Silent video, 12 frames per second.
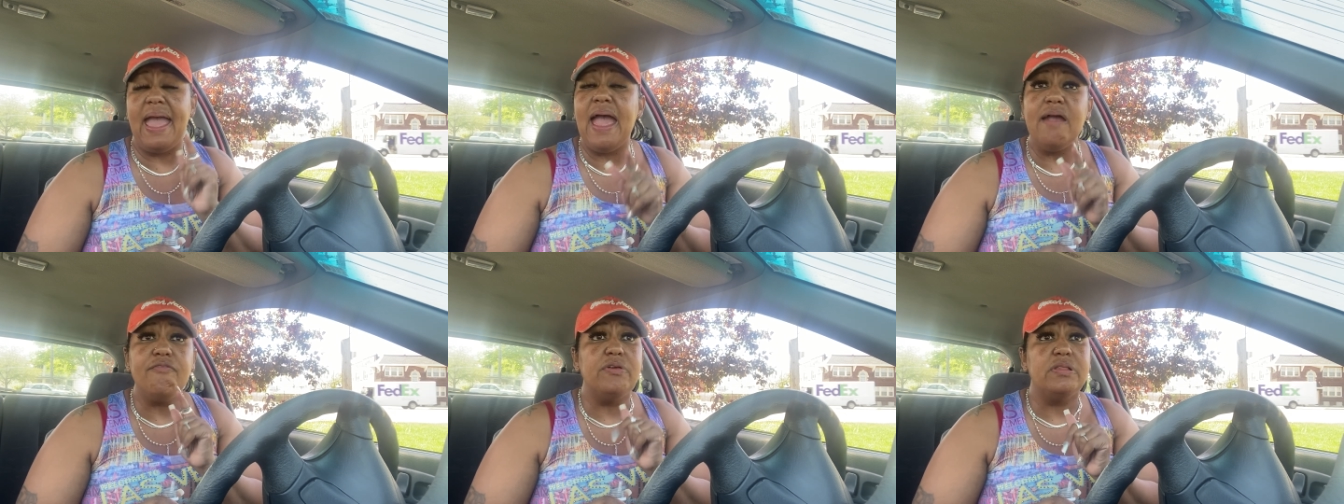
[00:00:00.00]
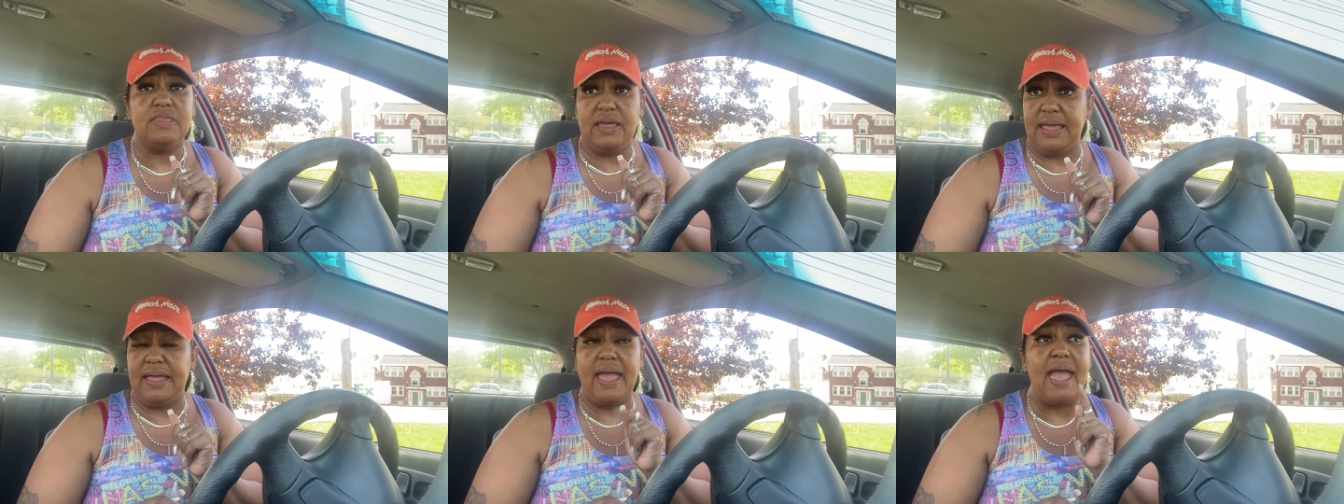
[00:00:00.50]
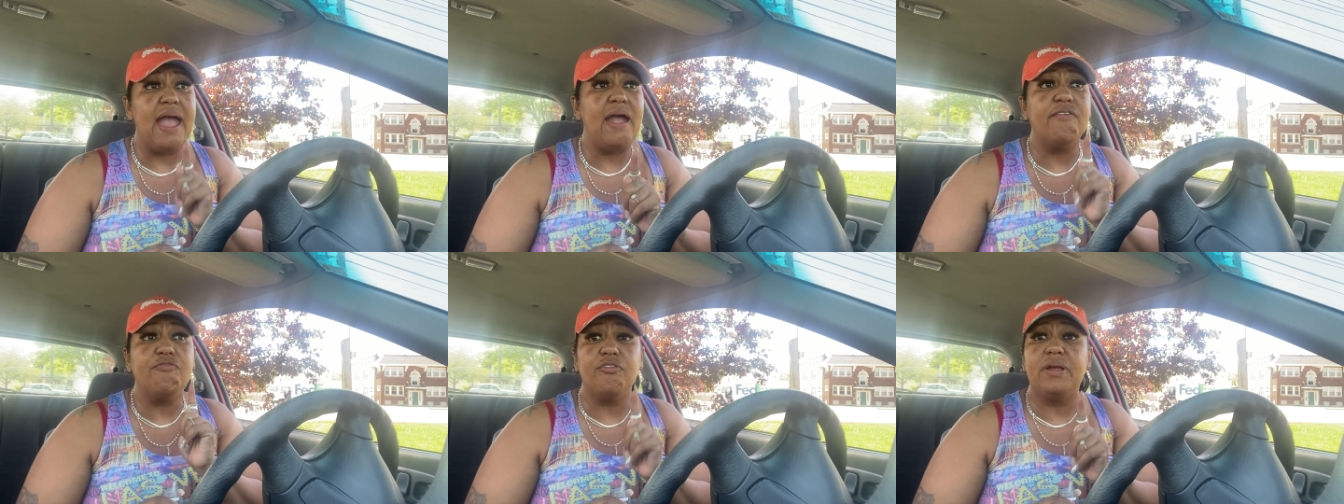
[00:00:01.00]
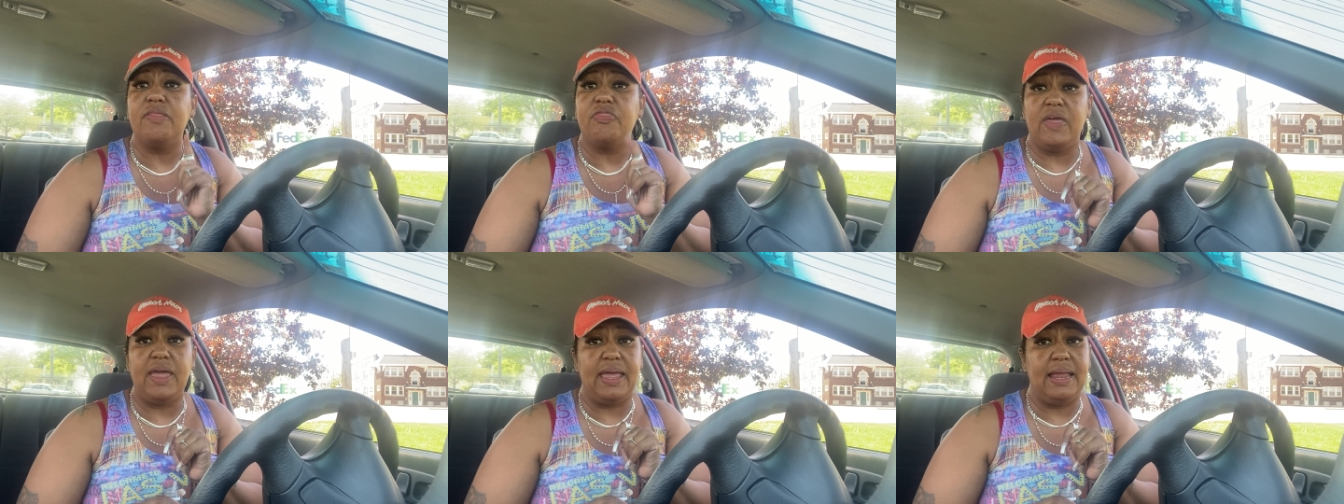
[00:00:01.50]
Everything,
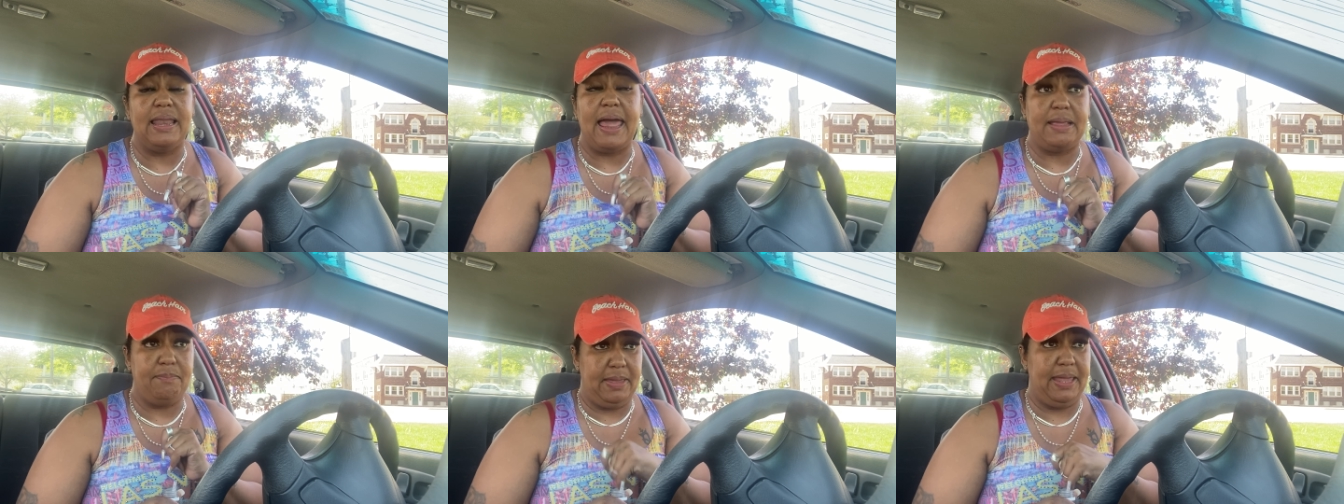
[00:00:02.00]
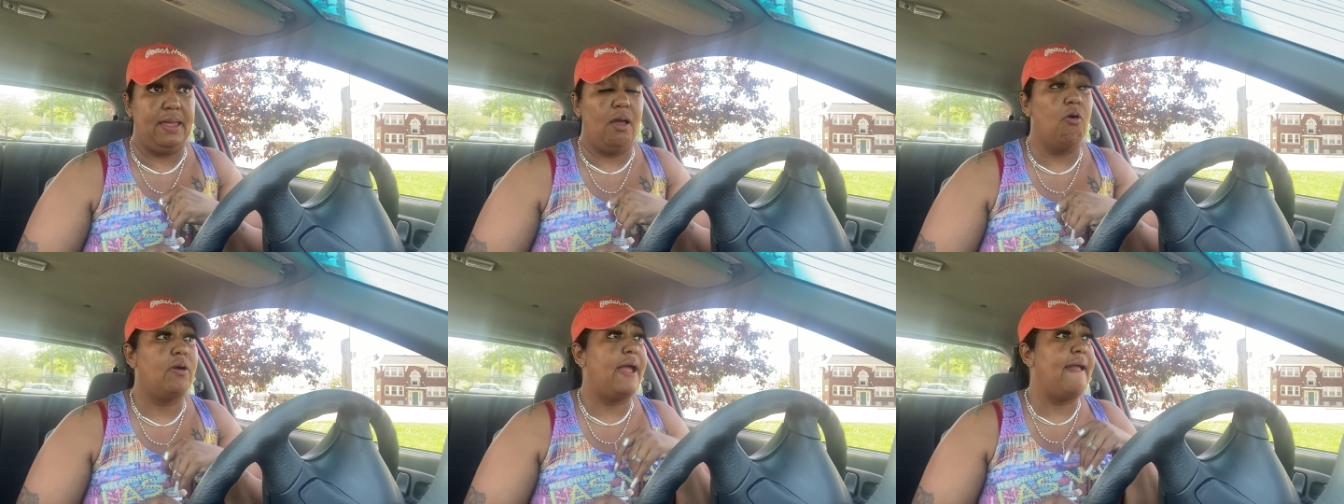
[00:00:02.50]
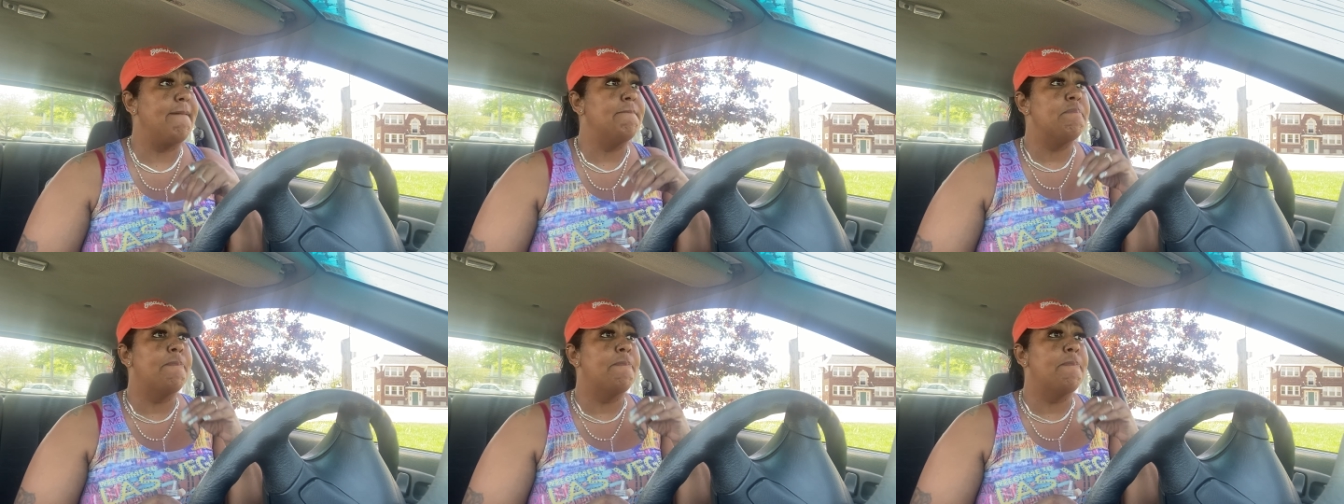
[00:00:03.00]
everything like me, okay?